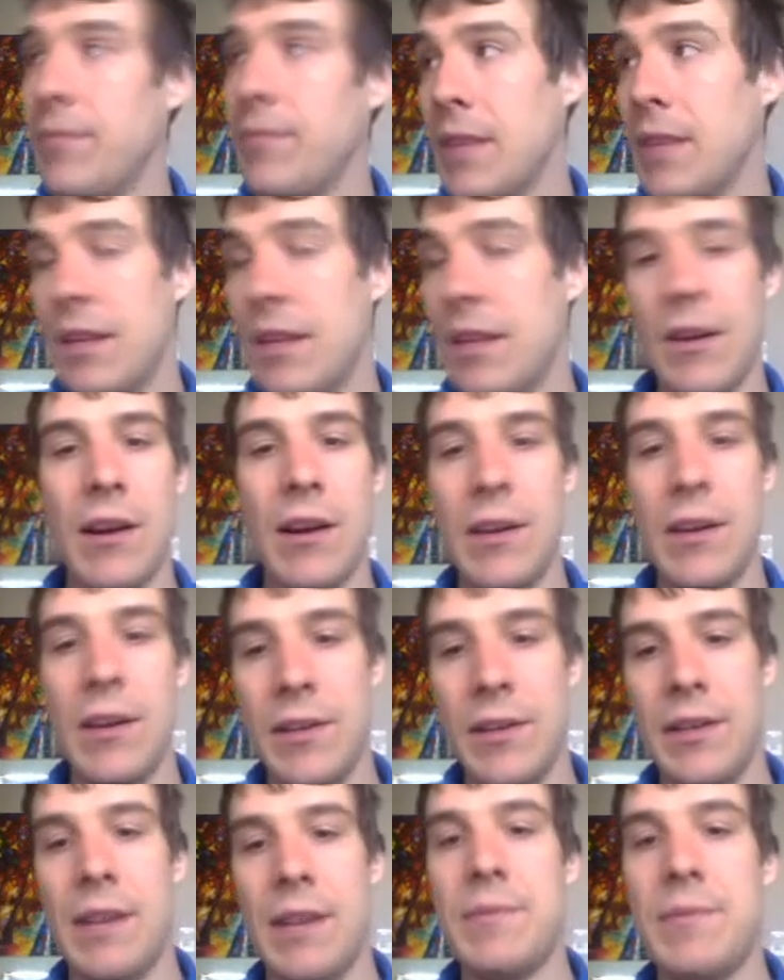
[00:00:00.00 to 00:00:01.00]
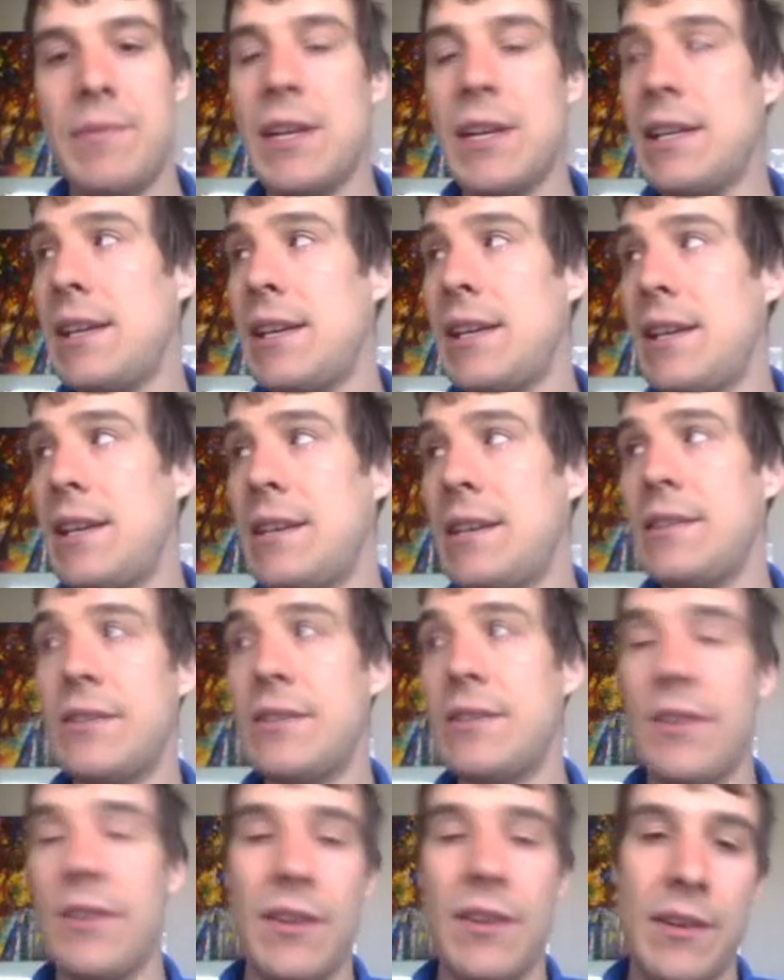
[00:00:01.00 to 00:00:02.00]
The hotter the object
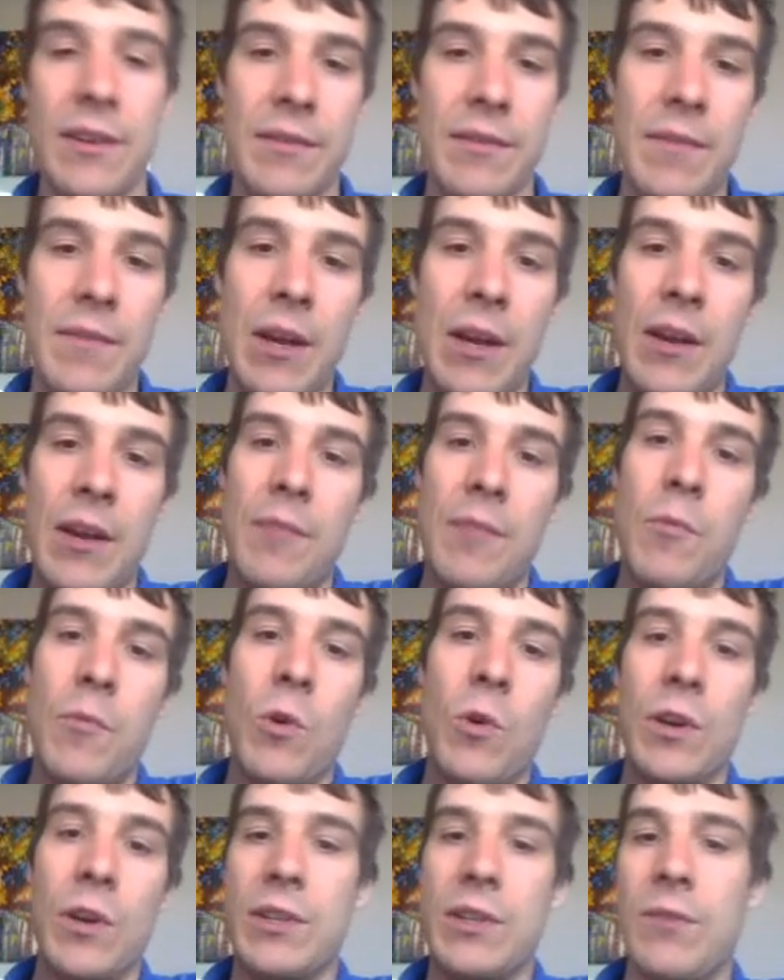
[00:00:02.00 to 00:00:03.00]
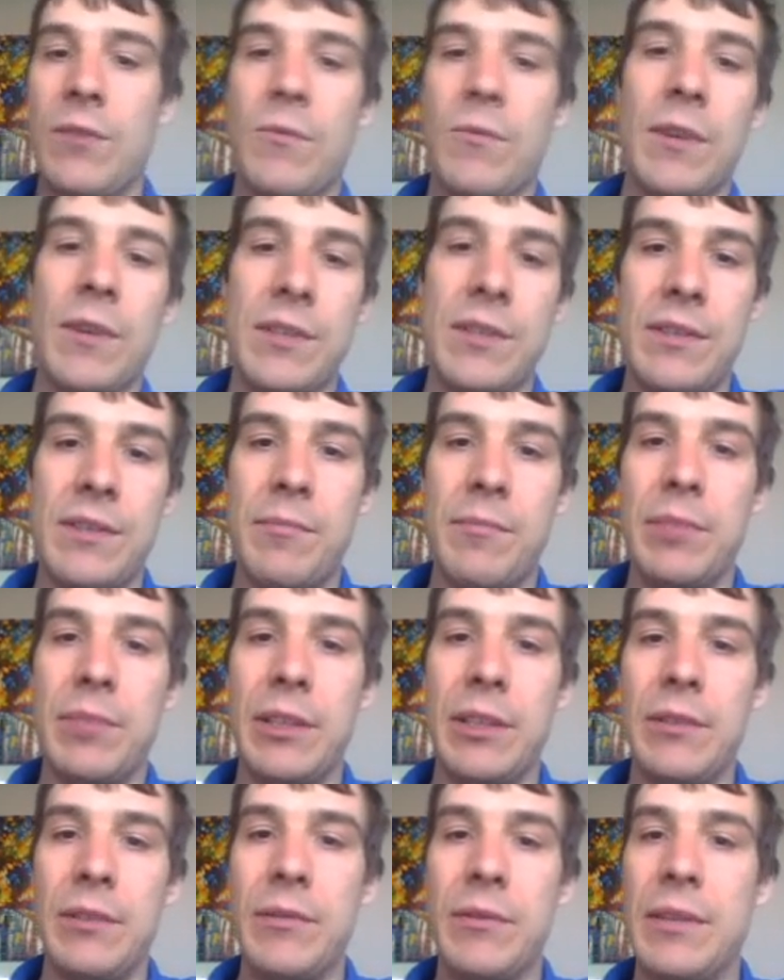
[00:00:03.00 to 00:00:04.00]
is, the more towards the
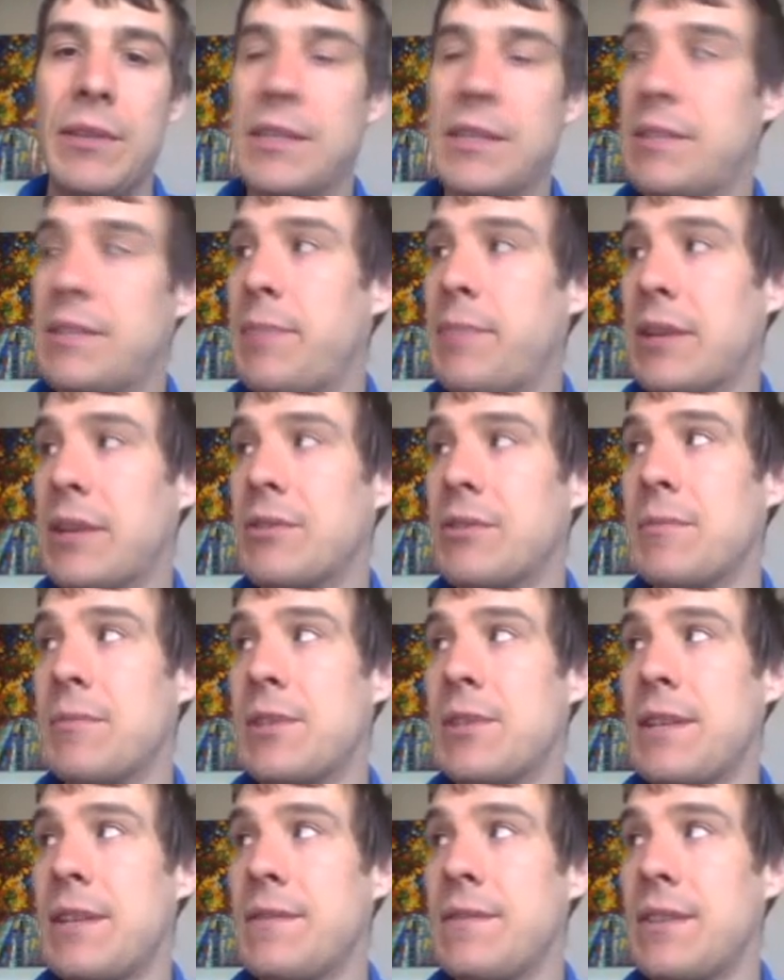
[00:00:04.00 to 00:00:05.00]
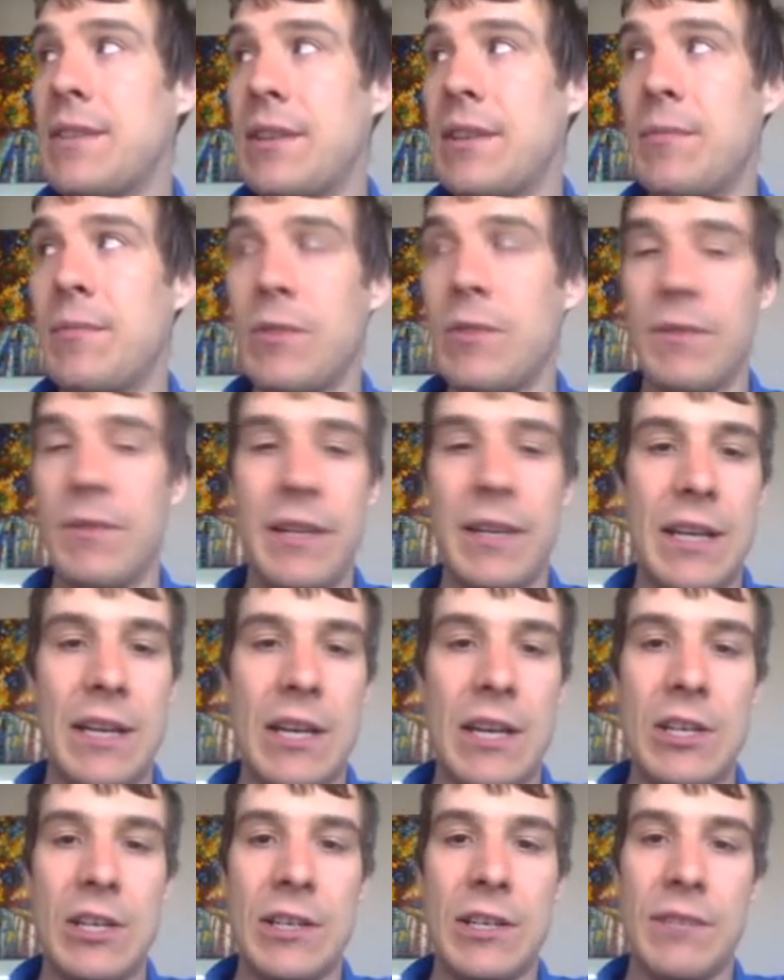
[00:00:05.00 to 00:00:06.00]
blue this spectrum shifts, and the more
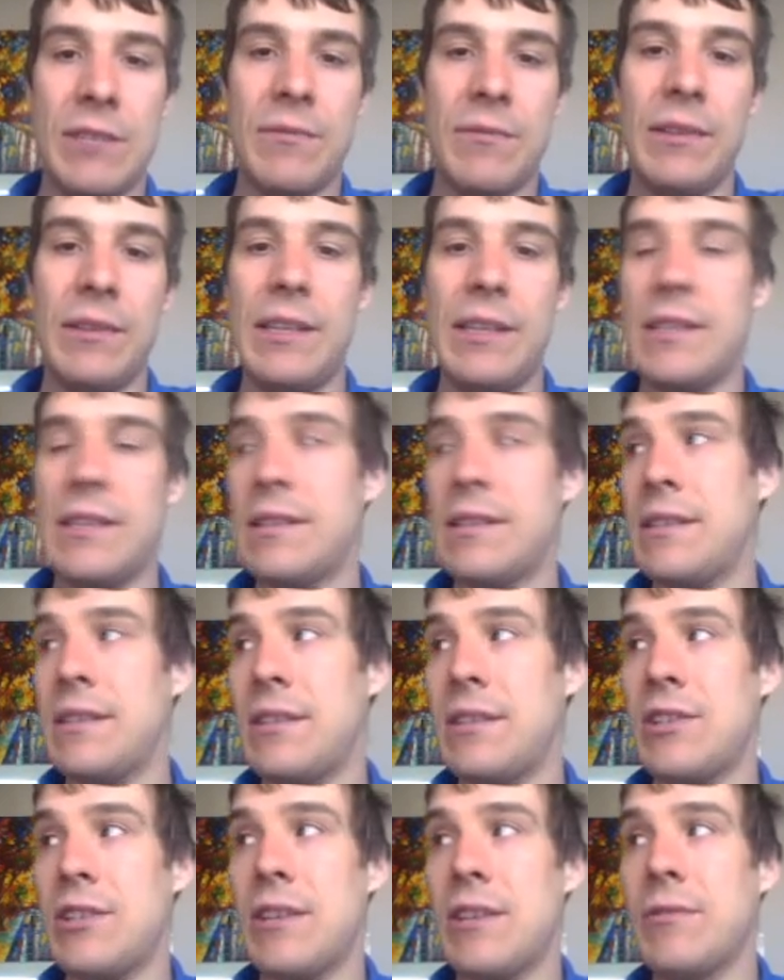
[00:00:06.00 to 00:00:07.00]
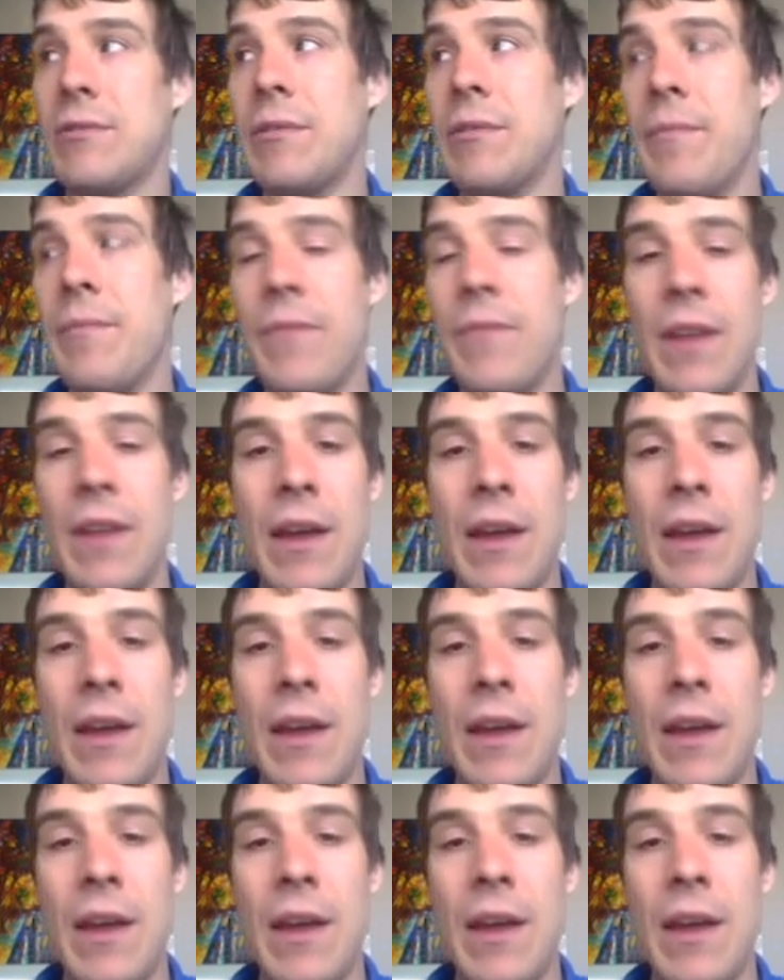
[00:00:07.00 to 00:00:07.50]
radiation it releases in general.